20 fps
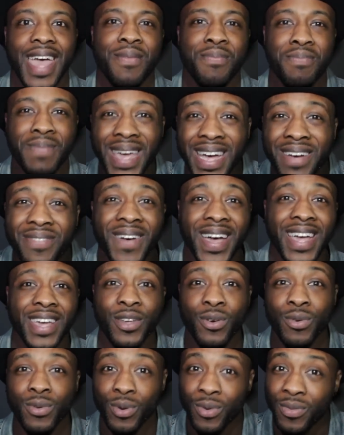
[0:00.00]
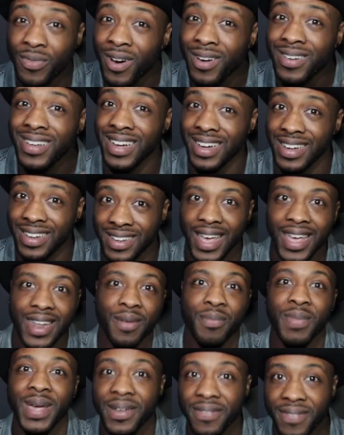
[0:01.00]
a big thank you to Vodka, and
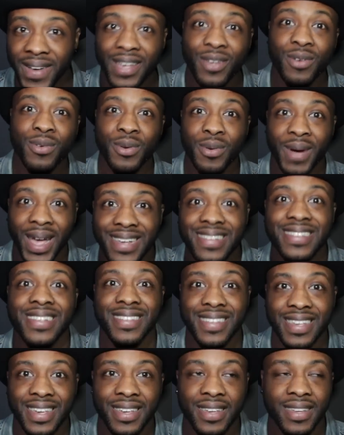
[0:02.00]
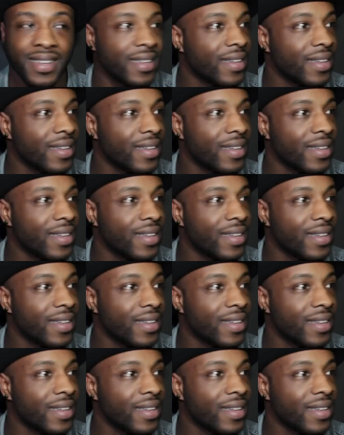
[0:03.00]
a big thank you to Ecstasy.